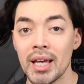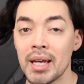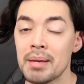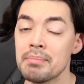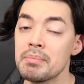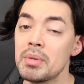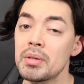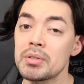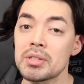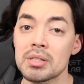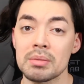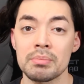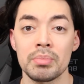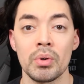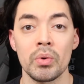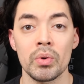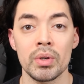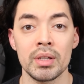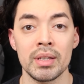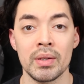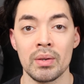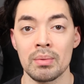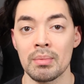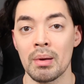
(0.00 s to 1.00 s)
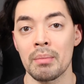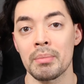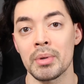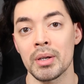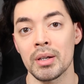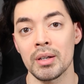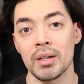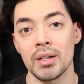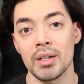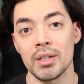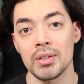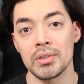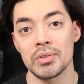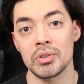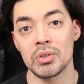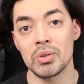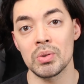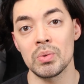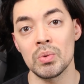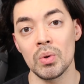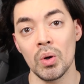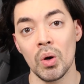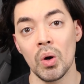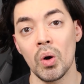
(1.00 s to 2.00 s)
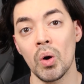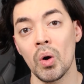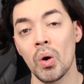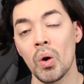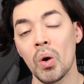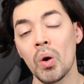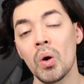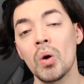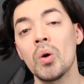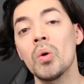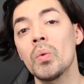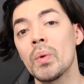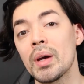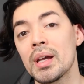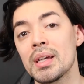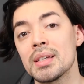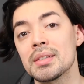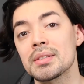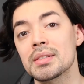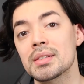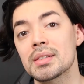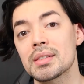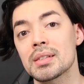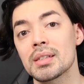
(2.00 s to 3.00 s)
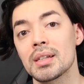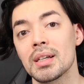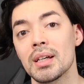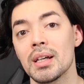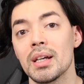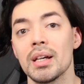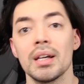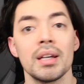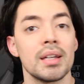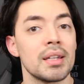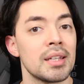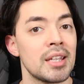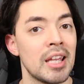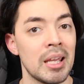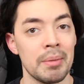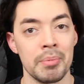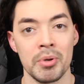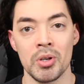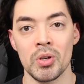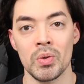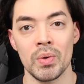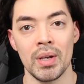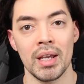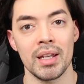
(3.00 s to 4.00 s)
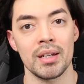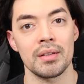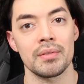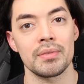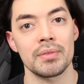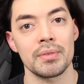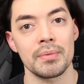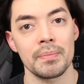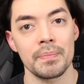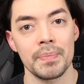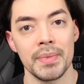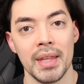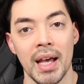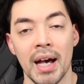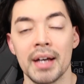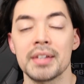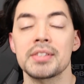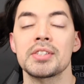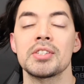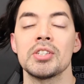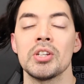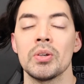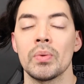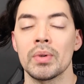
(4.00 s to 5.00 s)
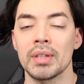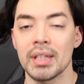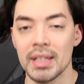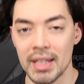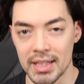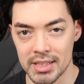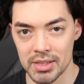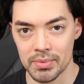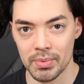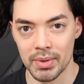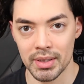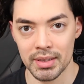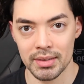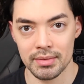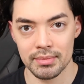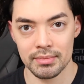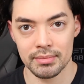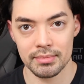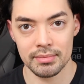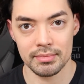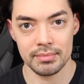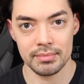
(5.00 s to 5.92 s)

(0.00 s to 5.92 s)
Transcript: And most importantly, remember to always keep it creative. I'll see you on the next one.